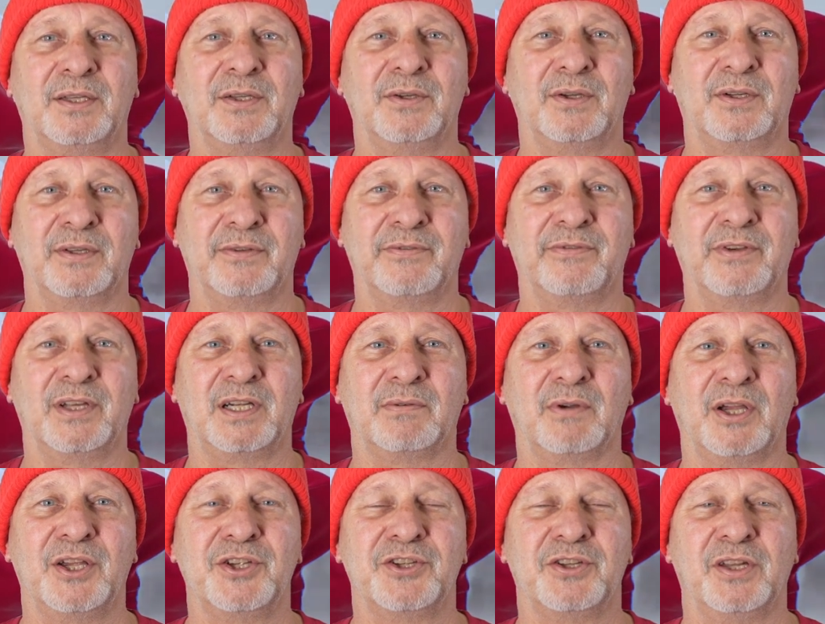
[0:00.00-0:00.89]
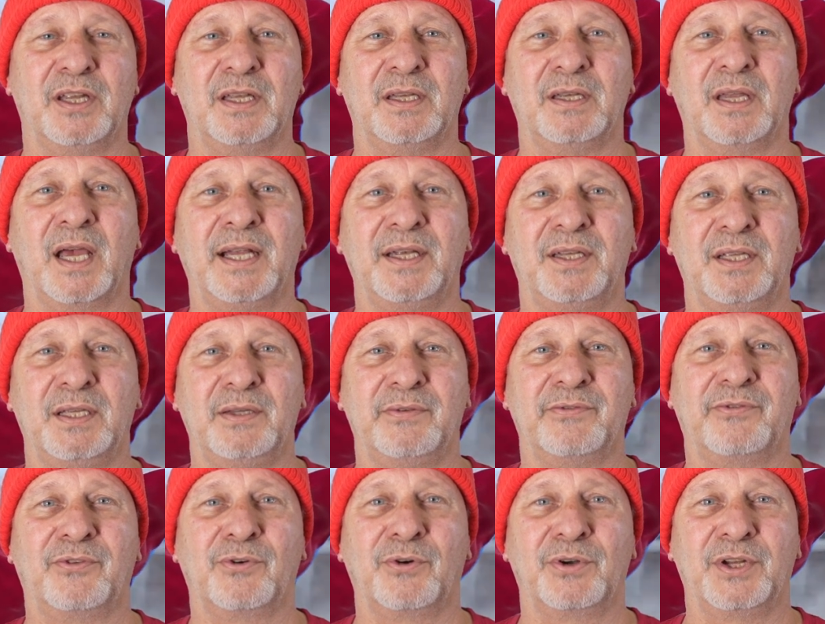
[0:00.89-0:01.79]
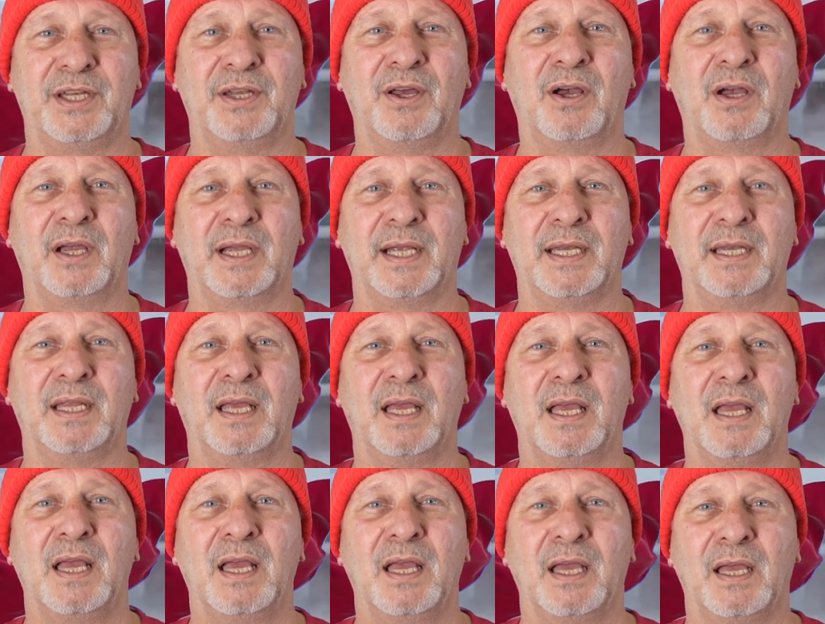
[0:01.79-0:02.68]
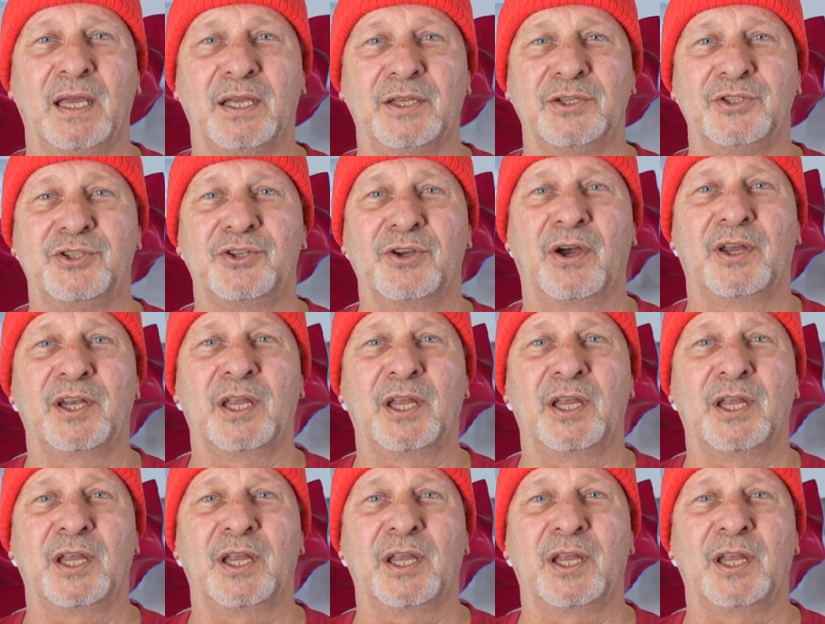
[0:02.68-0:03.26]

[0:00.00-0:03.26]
to Confederation in 1949, and John